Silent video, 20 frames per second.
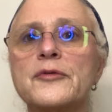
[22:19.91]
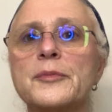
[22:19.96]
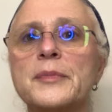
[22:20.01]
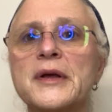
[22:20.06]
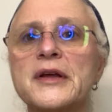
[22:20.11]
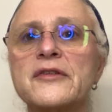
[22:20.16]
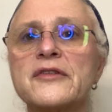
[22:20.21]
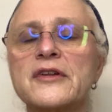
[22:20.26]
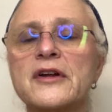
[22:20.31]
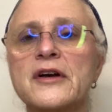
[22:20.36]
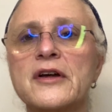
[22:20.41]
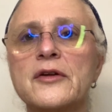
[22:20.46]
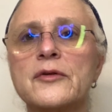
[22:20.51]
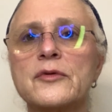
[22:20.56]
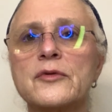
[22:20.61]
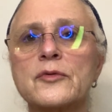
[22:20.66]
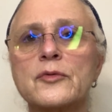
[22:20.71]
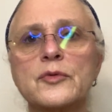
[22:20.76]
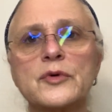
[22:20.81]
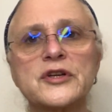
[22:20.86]
based
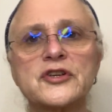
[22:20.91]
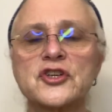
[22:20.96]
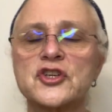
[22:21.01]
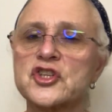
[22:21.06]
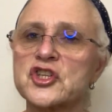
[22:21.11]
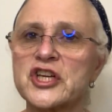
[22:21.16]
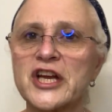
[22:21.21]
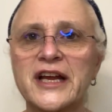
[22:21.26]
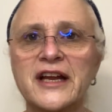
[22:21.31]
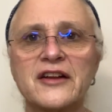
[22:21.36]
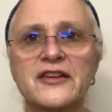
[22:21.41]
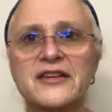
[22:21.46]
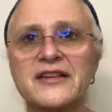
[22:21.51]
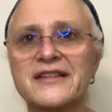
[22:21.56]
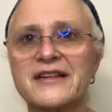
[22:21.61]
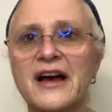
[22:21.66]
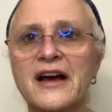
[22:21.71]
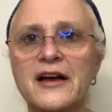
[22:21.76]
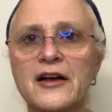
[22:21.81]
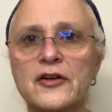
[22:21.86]
on which chain
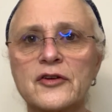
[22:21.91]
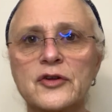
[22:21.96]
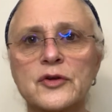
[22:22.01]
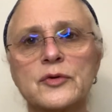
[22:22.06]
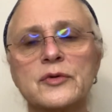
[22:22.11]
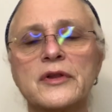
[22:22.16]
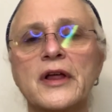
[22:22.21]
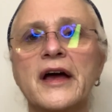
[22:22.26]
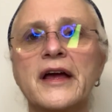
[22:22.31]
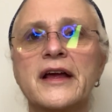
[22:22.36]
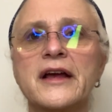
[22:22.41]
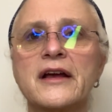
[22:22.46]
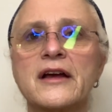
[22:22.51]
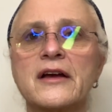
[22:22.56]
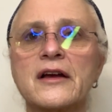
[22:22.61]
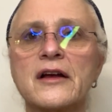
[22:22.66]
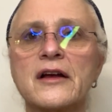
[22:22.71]
style you like.